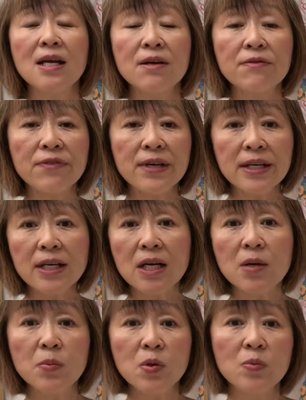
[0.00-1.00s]
finger
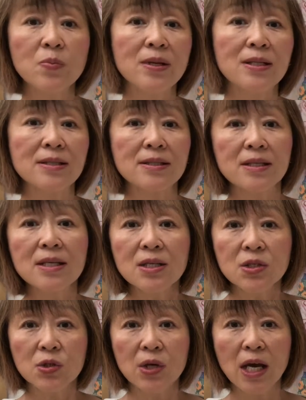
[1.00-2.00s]
movements
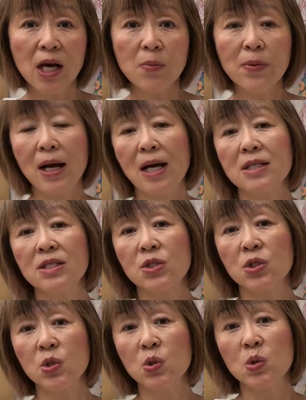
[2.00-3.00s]
to help us
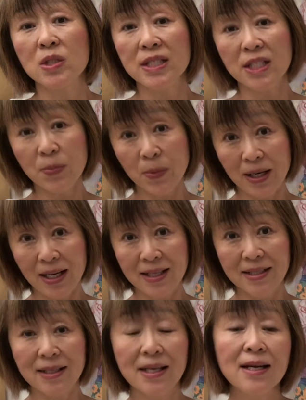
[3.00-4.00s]
to
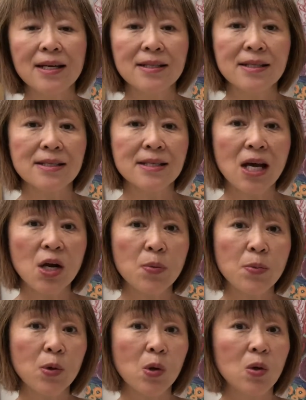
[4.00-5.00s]
stimulate the
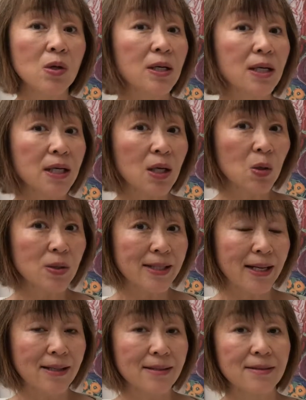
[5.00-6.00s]
cerebral
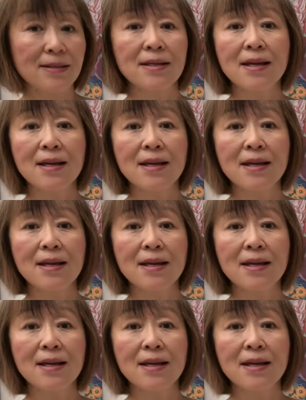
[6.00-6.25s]
cortex,